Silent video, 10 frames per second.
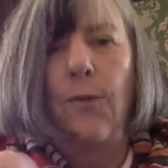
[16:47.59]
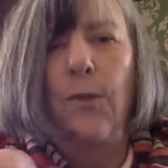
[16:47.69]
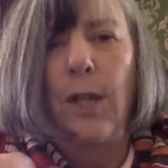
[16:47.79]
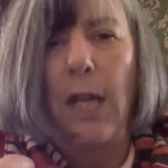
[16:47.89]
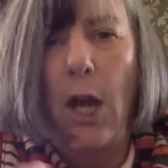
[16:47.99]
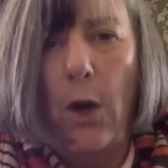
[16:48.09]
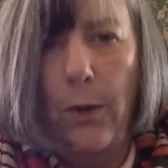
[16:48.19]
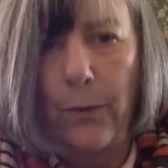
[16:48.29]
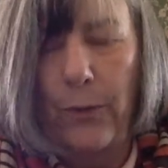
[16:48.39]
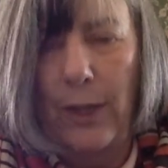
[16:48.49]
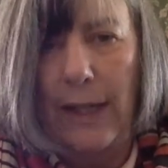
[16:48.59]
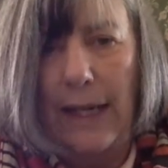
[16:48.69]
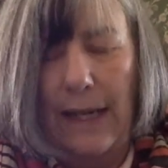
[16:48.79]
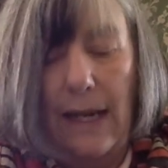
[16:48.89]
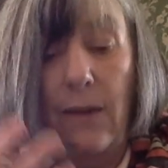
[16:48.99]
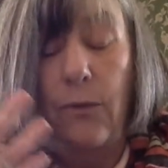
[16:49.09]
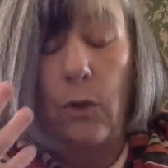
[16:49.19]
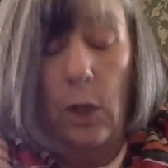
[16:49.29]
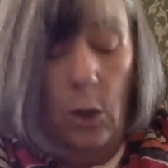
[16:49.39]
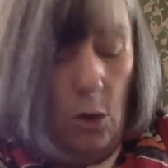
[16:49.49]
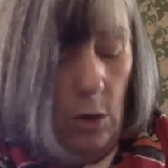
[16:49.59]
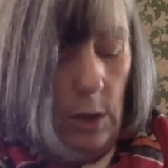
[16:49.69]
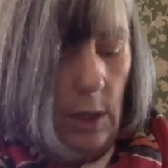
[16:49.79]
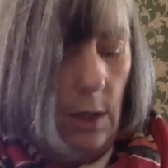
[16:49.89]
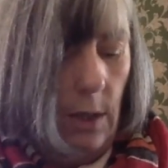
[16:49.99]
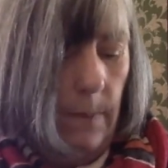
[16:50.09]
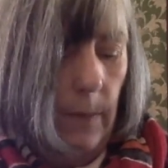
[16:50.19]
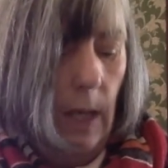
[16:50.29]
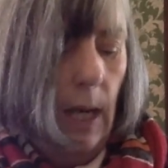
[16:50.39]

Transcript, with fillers: you're feeling hopeful again after a long time,